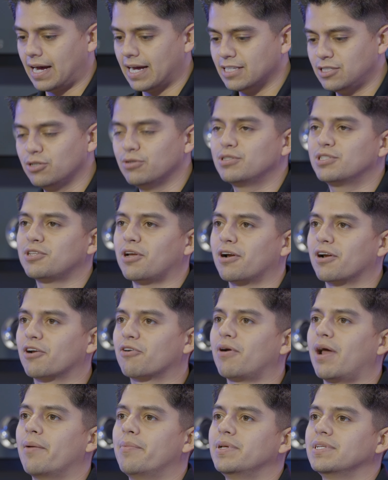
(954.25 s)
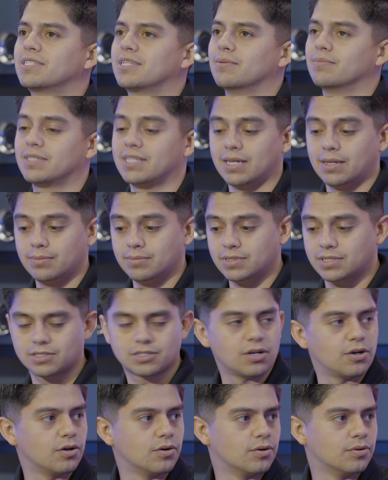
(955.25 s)
do start grabbing sometimes,
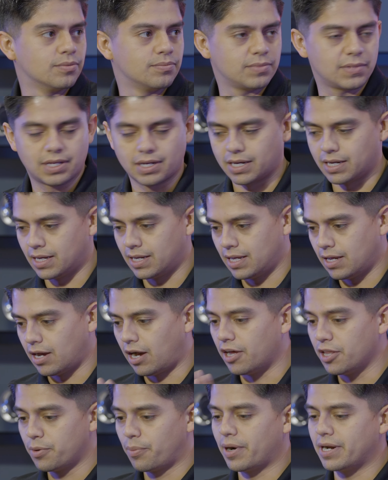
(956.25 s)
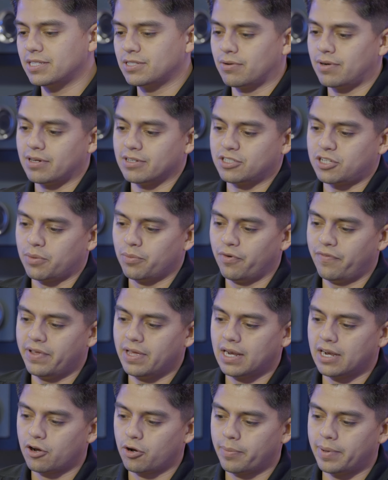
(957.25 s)
so on the brake zone, I'll start moving
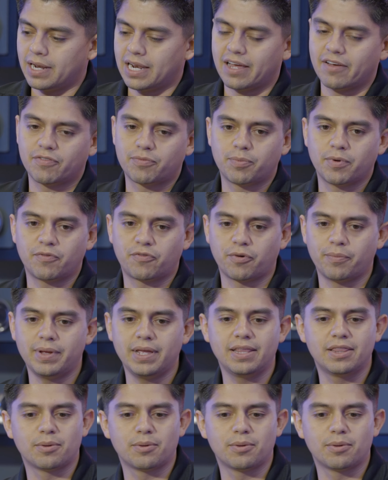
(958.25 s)
a little bit left. But for me,